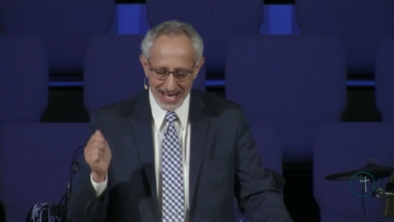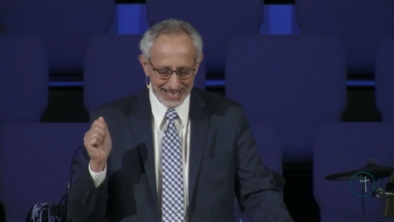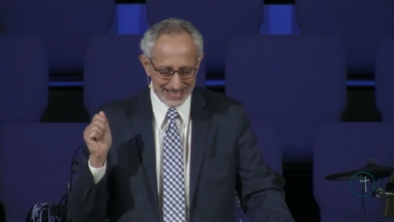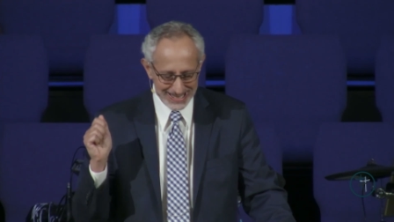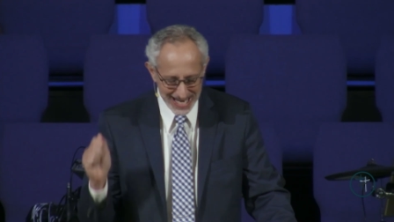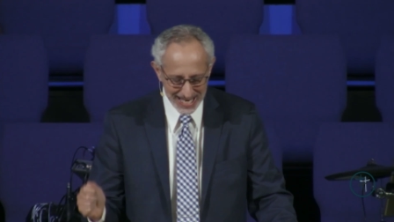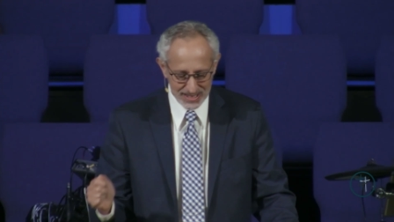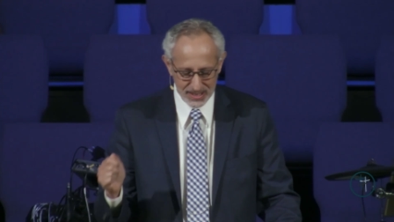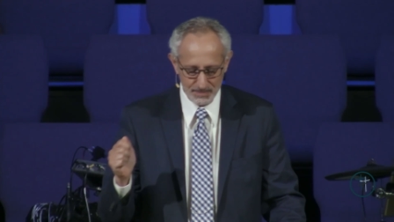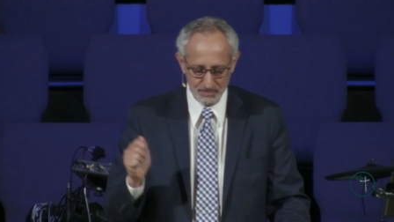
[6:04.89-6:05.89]
and
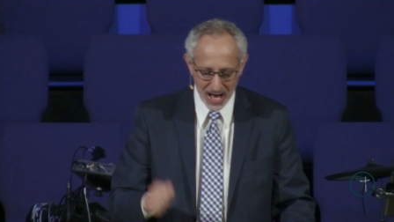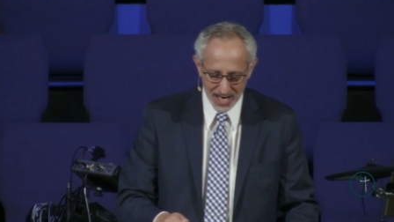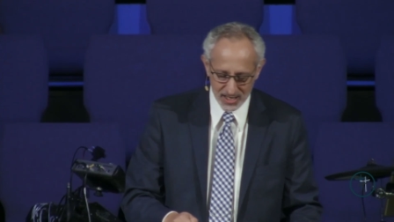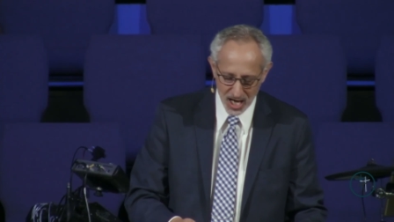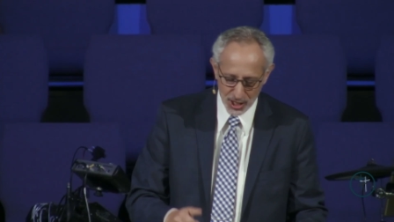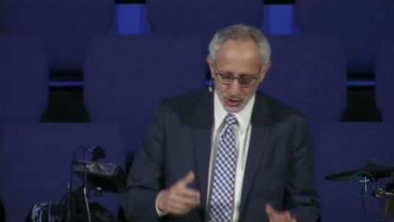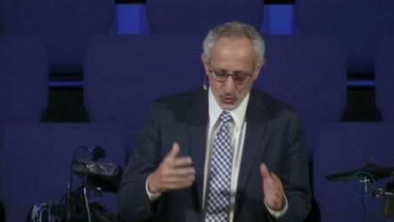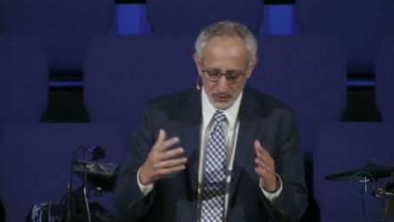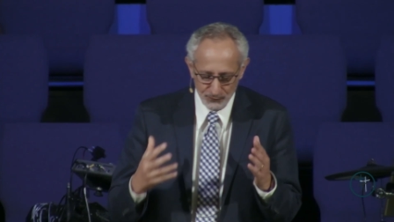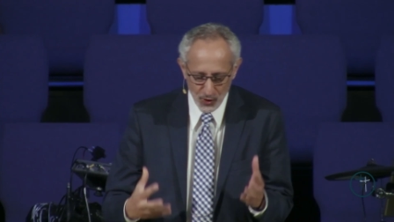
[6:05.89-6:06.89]
intended by God
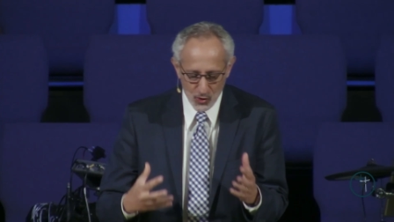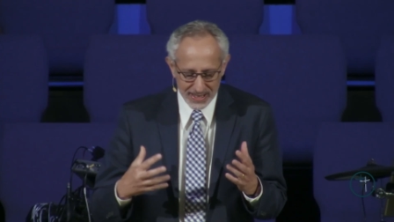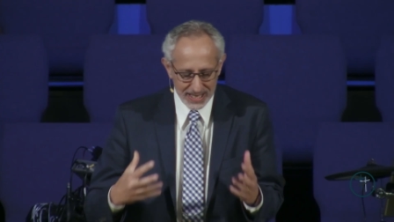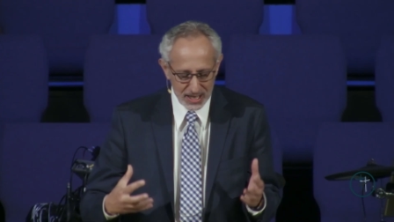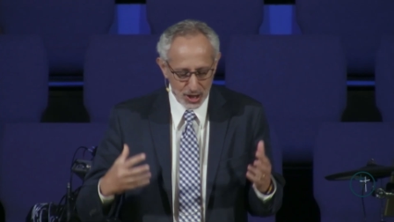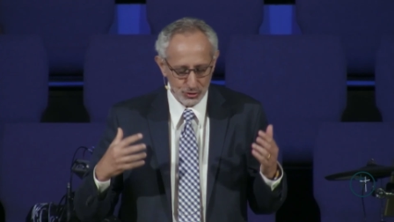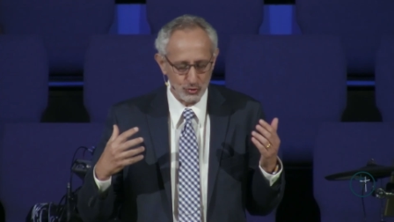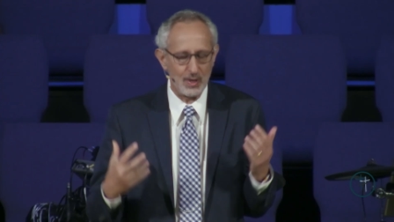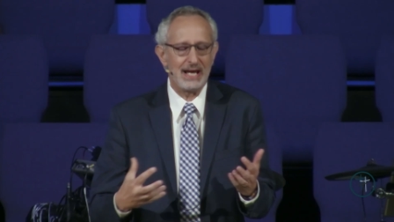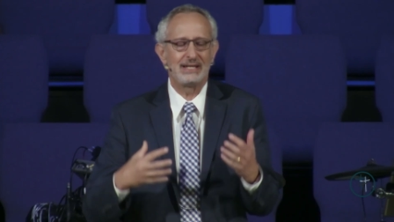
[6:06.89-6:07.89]
to evoke in us
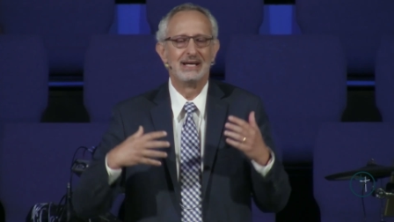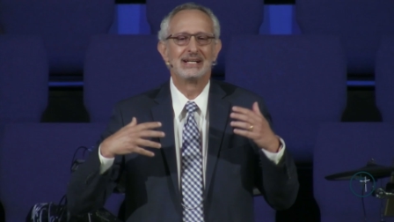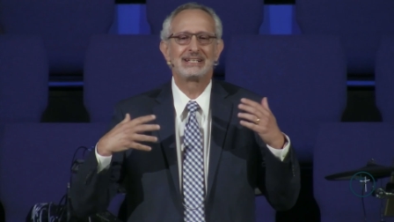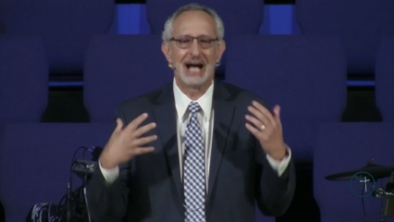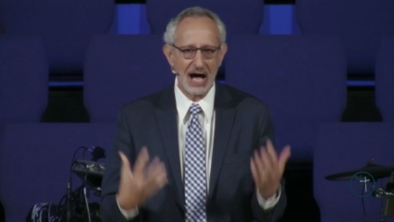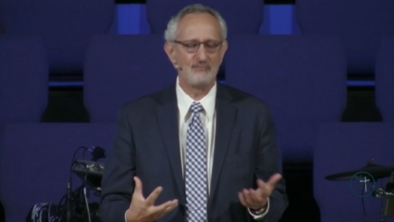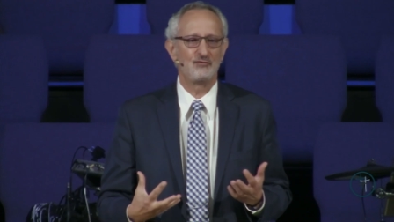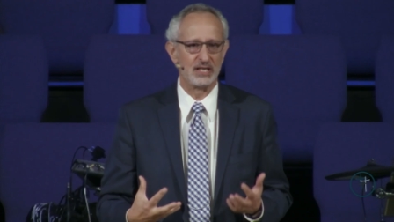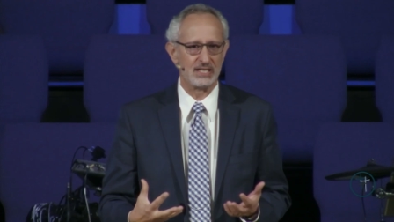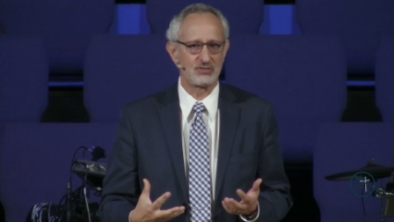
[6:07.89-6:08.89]
great
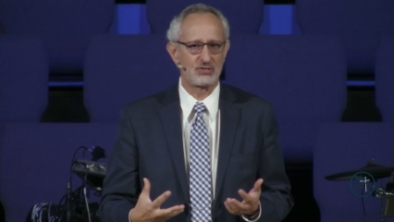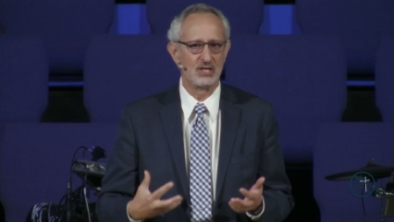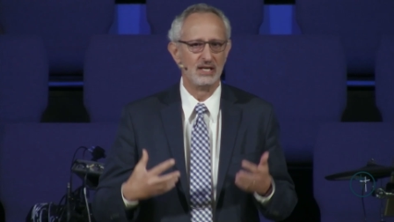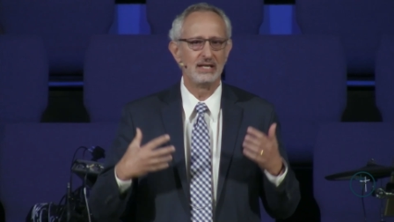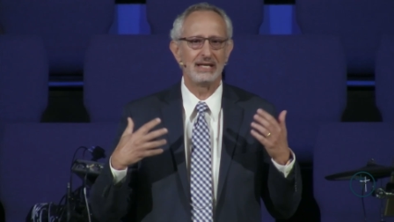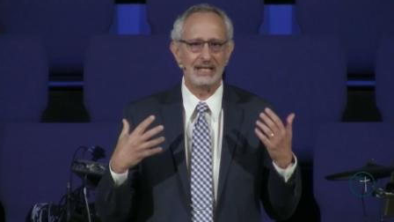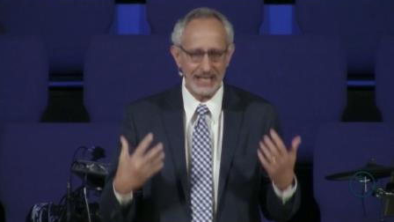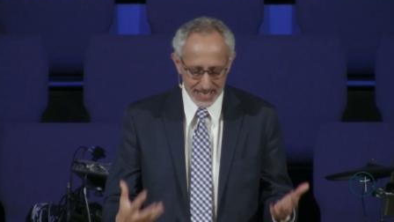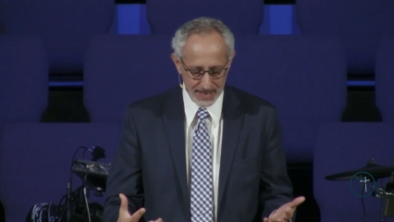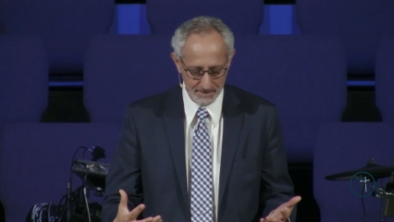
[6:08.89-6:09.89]
confidence in
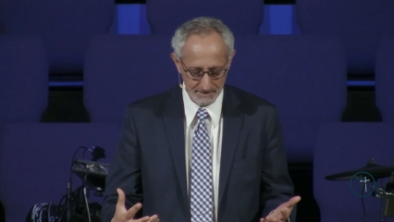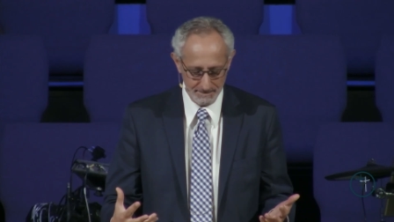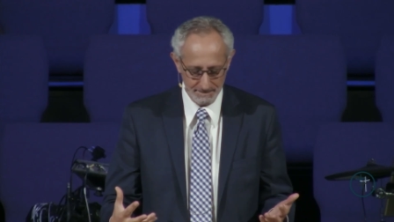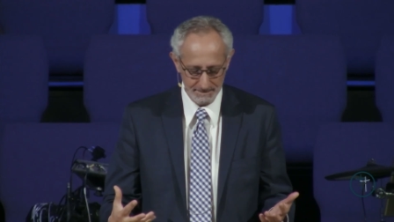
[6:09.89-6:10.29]
Him.